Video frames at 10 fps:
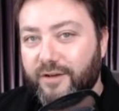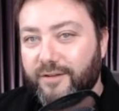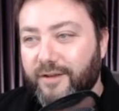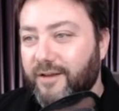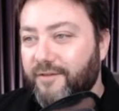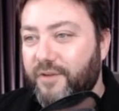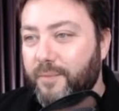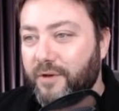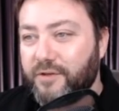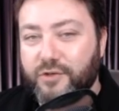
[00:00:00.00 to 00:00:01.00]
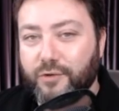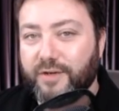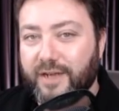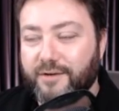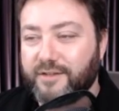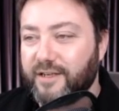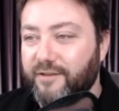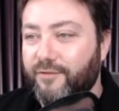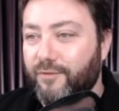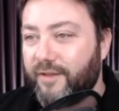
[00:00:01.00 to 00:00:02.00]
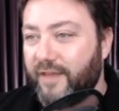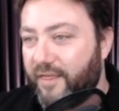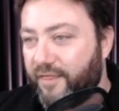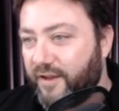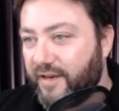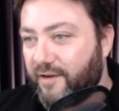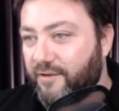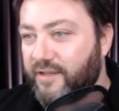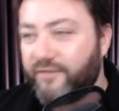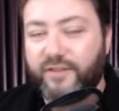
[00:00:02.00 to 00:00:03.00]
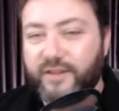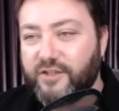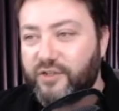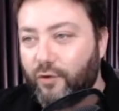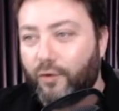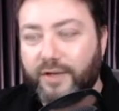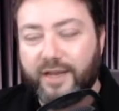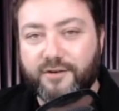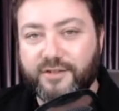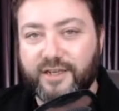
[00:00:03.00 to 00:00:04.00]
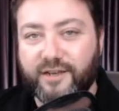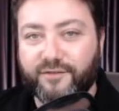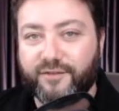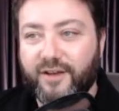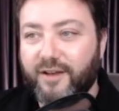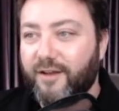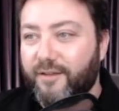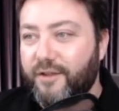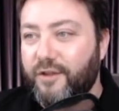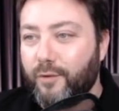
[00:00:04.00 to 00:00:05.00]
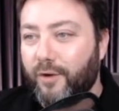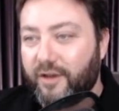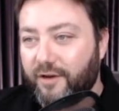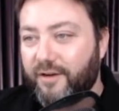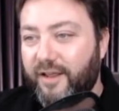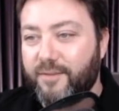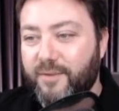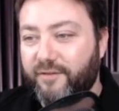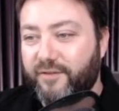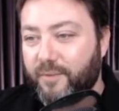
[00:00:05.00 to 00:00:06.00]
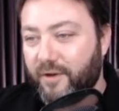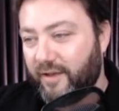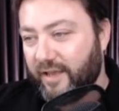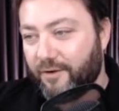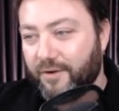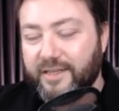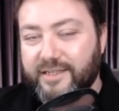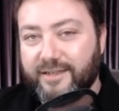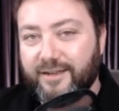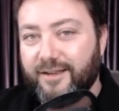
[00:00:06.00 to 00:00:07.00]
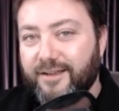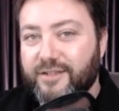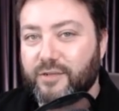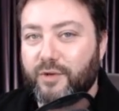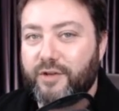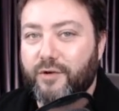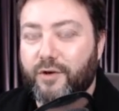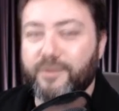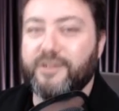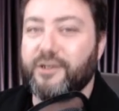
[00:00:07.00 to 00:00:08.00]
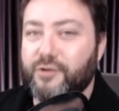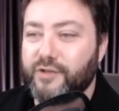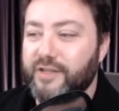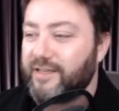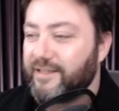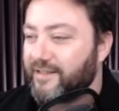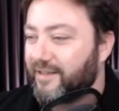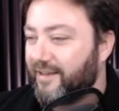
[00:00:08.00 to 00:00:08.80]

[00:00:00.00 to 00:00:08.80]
That kind of debunks your narrative right there. The narrative, that's your narrative that you are currently in the middle of debunking, or at least someone in your comment section says.